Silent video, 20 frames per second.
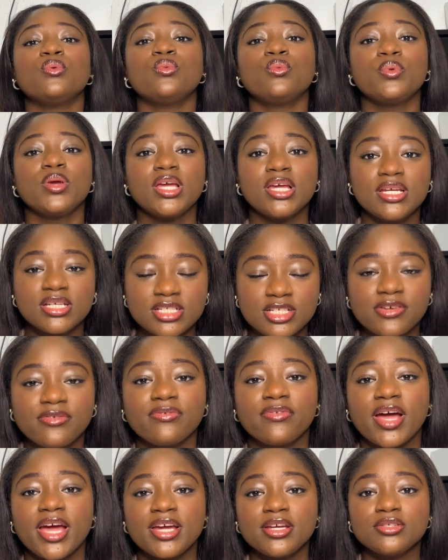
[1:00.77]
we
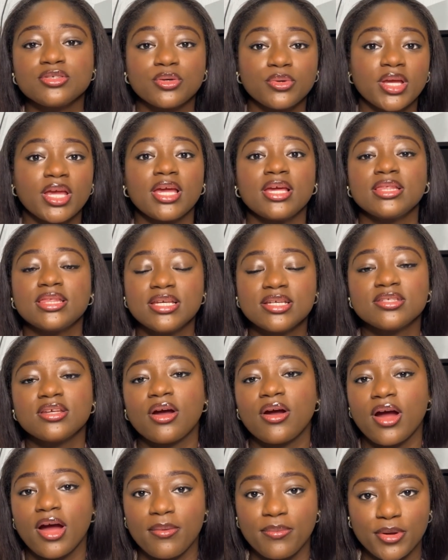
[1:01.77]
defined, okay, these are
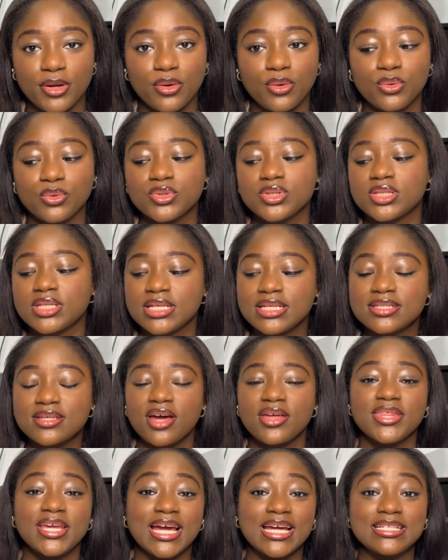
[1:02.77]
our habit goals, these
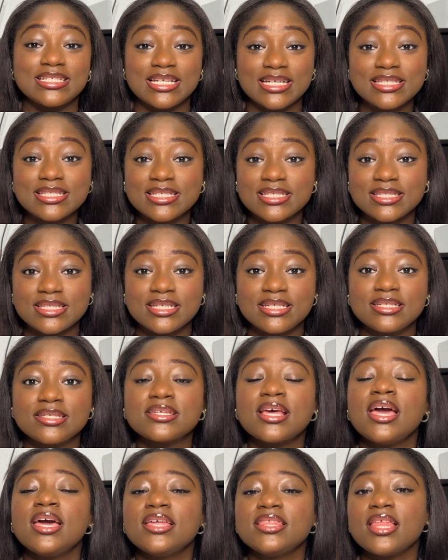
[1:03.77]
are the identities
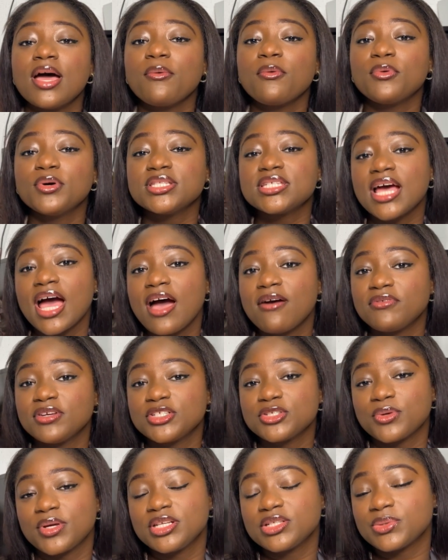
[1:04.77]
that we want to have in
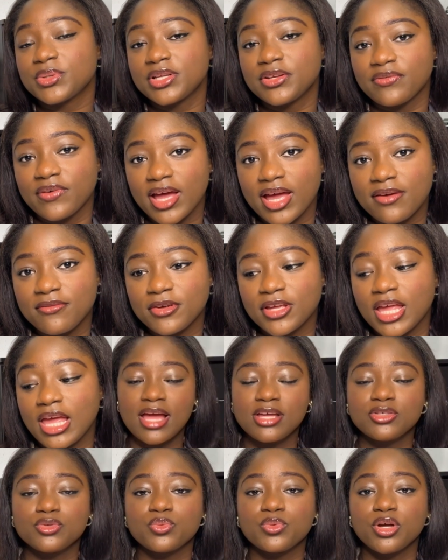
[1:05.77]
2025. Okay,
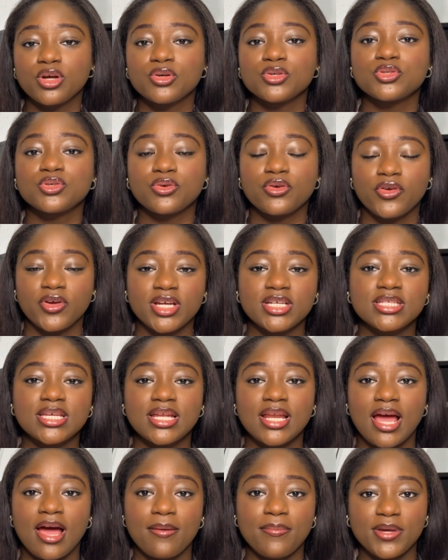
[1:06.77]
and we also created
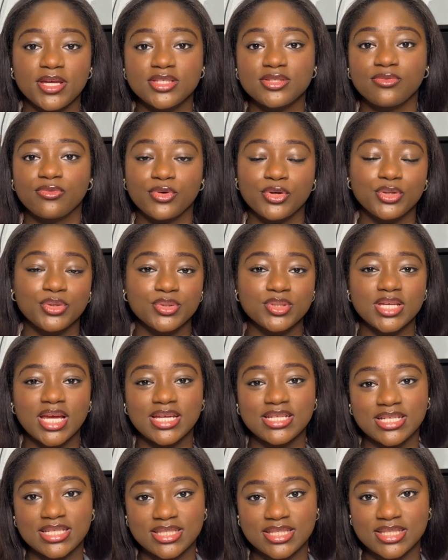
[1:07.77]
habits for those
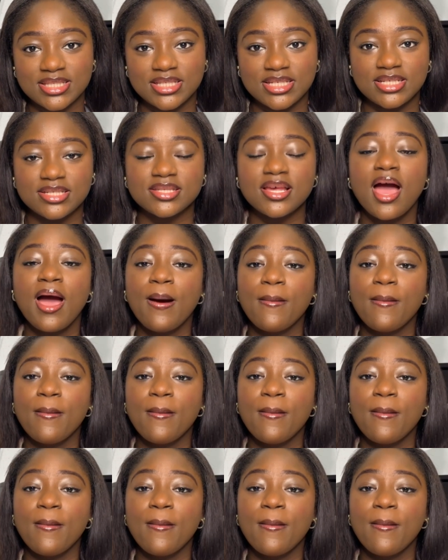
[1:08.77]
identities.